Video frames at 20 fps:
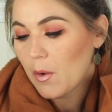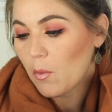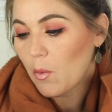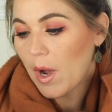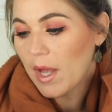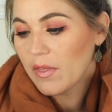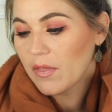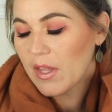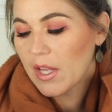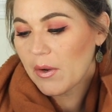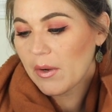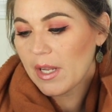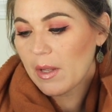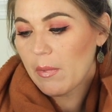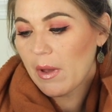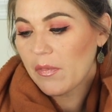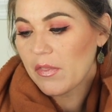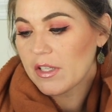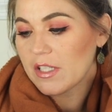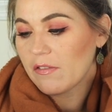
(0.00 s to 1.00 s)
one theory
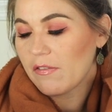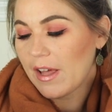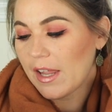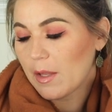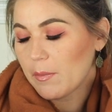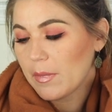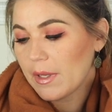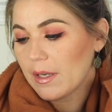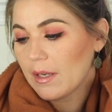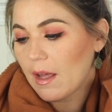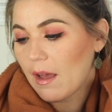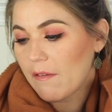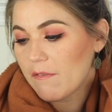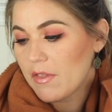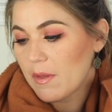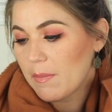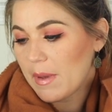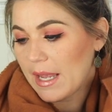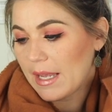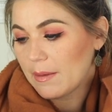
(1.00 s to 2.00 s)
about the development
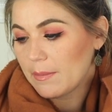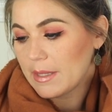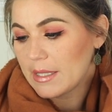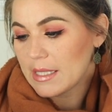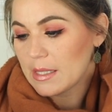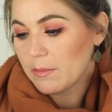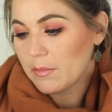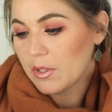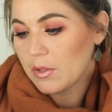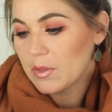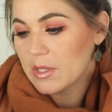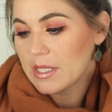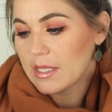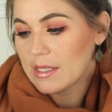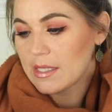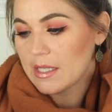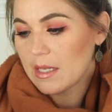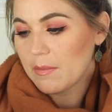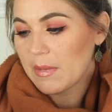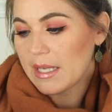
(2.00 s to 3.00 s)
of the baby's immune
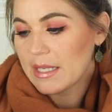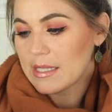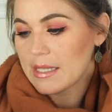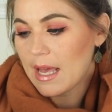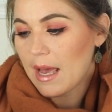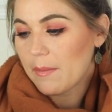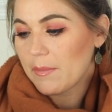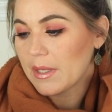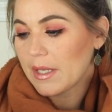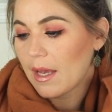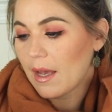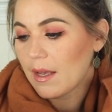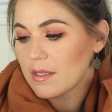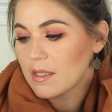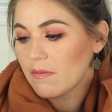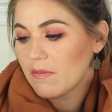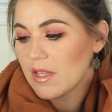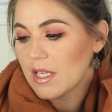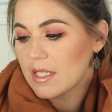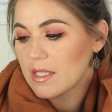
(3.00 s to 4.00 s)
system is that
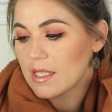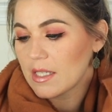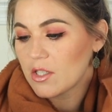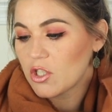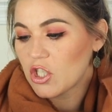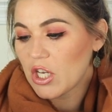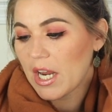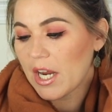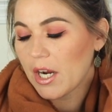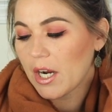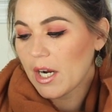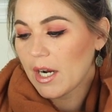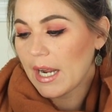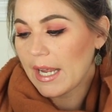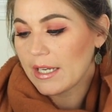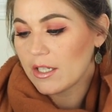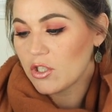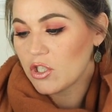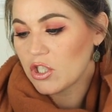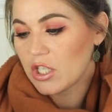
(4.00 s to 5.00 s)
because of this share
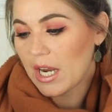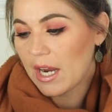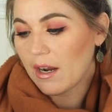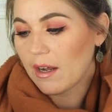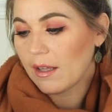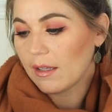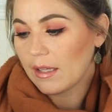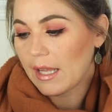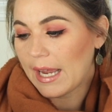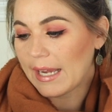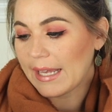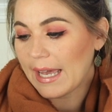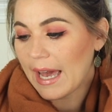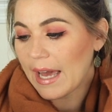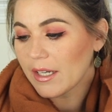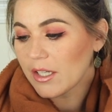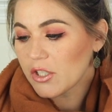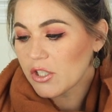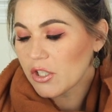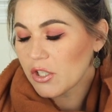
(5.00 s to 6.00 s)
and share alike
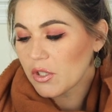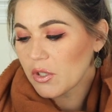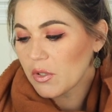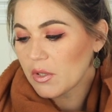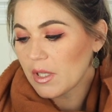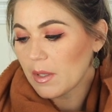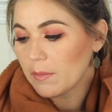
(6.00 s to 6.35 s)
attitude,